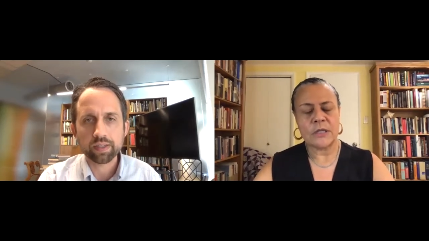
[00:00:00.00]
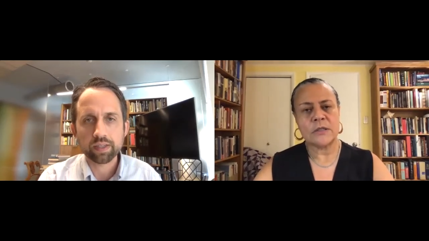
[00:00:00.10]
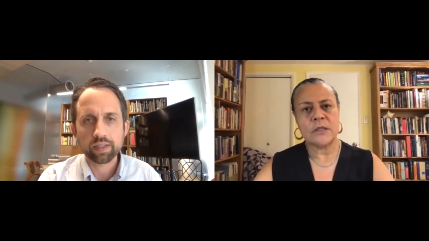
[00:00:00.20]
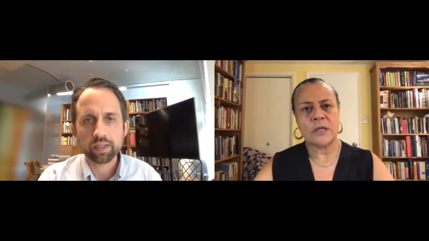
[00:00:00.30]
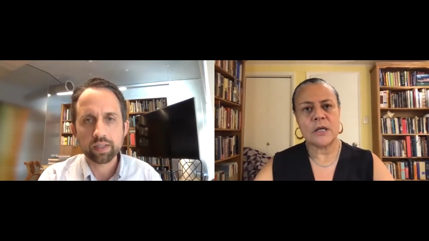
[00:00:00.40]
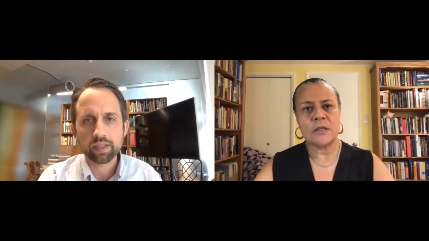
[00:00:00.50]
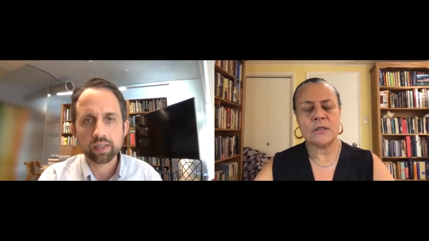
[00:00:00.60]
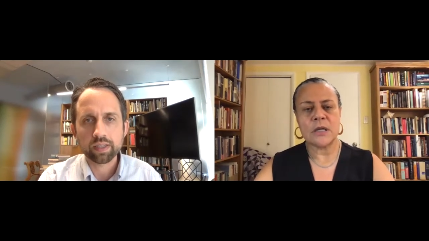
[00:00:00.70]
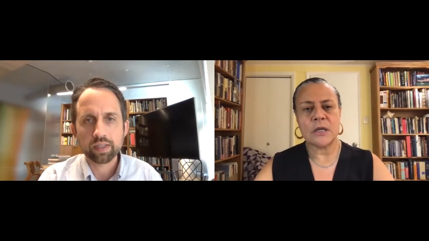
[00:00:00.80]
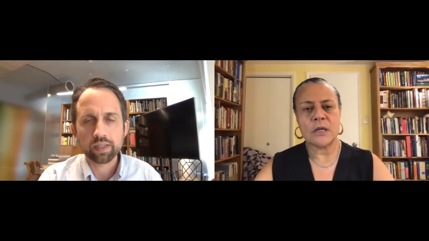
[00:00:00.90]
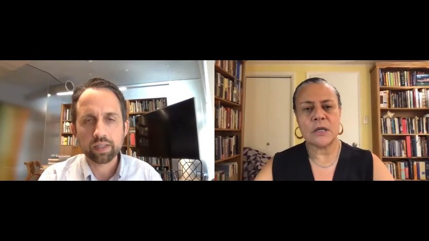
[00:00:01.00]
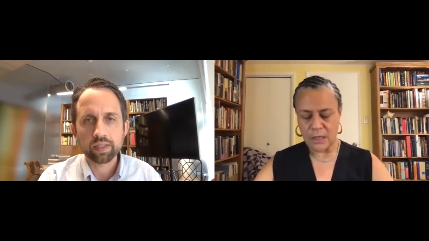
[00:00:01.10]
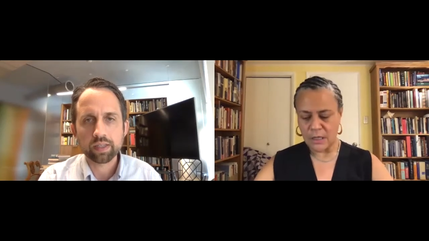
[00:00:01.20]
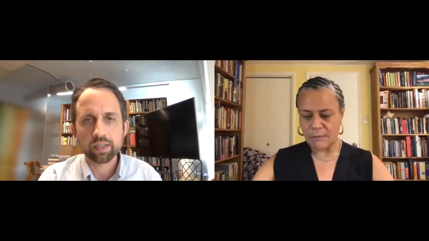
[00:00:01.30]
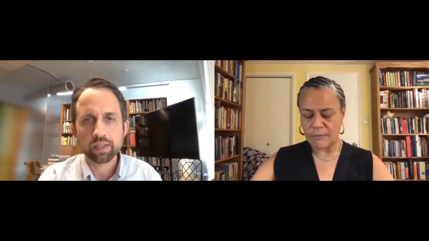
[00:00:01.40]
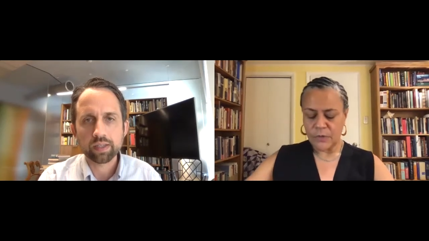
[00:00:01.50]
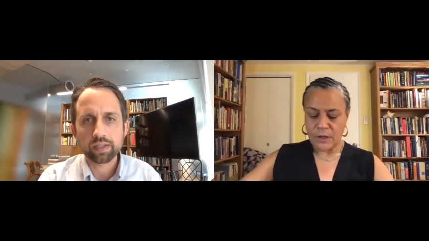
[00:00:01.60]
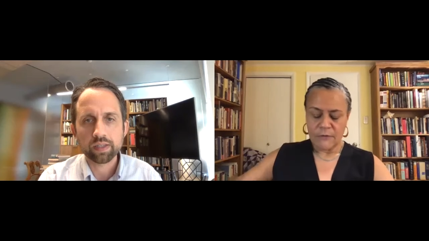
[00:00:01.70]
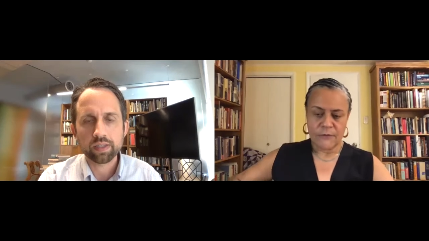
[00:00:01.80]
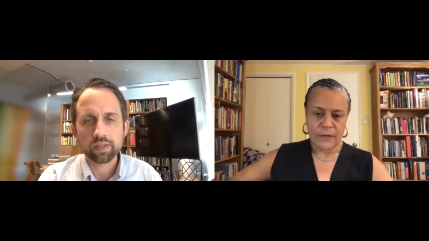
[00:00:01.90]
Speaker 1: to the unsung um,
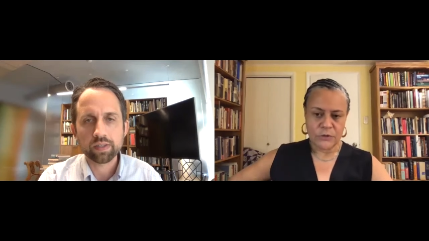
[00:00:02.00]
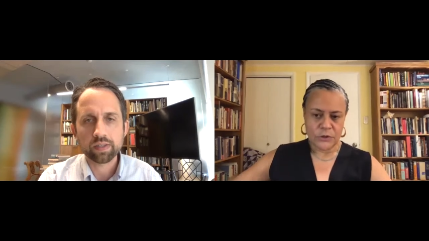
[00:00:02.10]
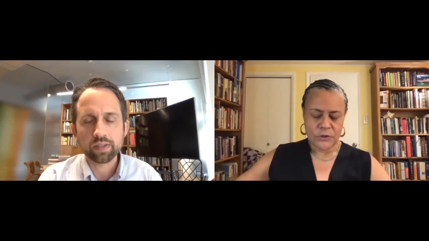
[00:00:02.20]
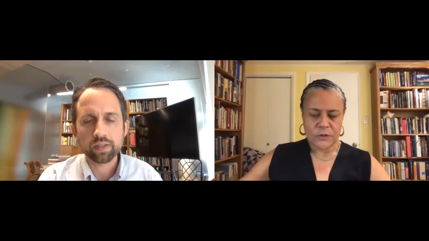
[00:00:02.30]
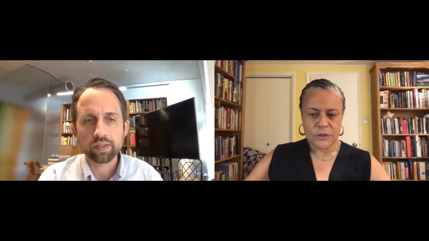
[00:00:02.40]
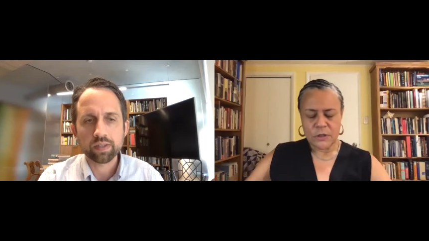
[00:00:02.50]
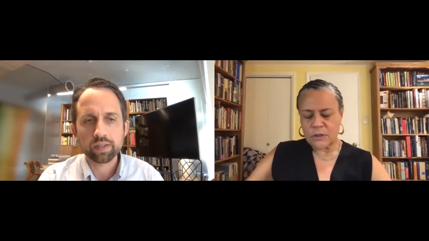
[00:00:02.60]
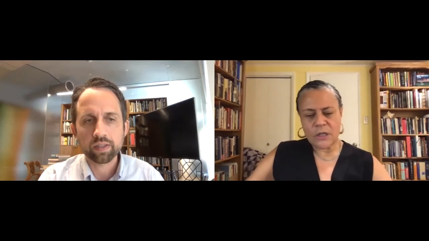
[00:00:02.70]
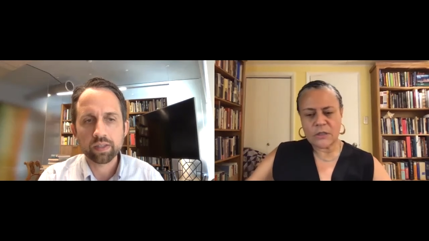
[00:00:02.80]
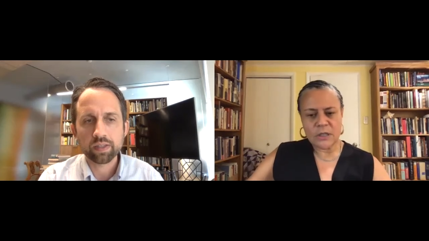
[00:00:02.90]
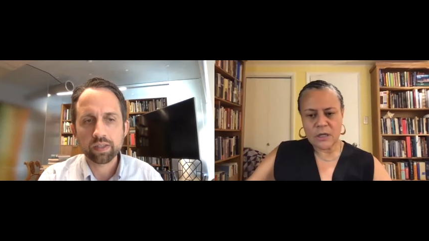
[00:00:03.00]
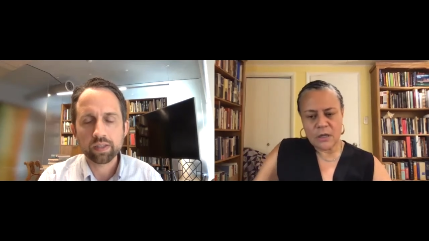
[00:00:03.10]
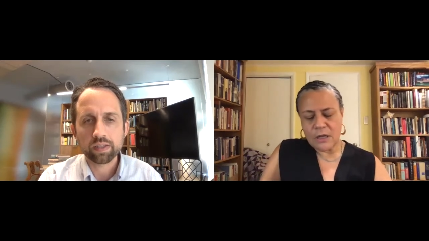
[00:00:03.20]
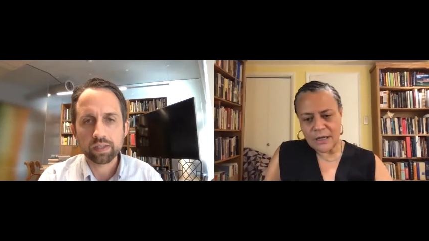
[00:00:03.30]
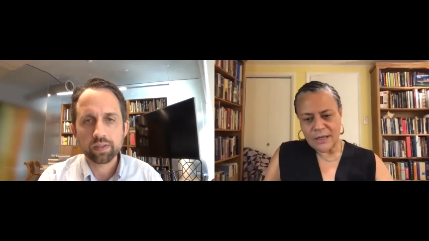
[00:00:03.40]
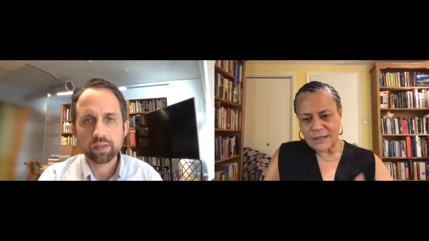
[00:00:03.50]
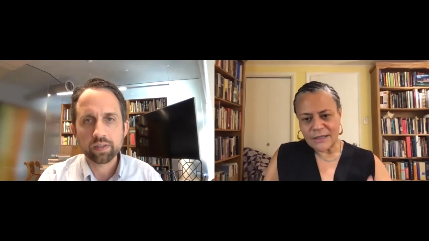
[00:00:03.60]
founders or unsung uh,